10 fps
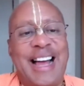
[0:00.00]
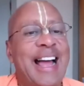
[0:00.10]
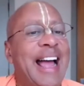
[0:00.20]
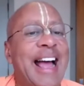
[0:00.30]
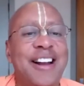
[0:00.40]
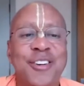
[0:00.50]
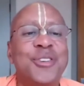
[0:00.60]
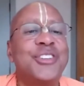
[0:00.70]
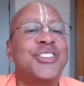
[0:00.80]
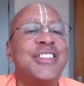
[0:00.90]
and
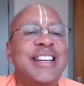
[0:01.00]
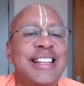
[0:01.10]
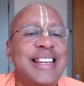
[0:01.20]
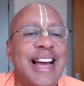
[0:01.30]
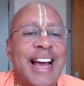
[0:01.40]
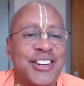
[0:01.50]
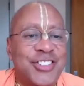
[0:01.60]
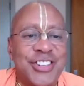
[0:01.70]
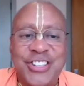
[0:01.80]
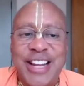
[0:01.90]
you'll see the
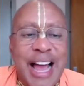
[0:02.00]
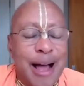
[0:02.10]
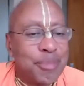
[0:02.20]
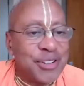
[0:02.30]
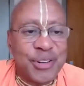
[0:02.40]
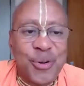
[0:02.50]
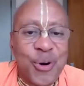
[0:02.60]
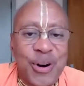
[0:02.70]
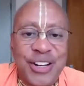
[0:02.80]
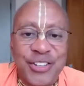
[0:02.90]
ecstasy happen
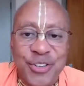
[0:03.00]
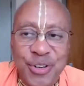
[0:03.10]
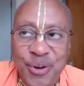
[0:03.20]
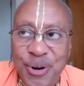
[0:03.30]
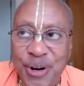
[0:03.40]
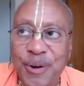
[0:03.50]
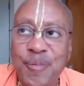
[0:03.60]
according to your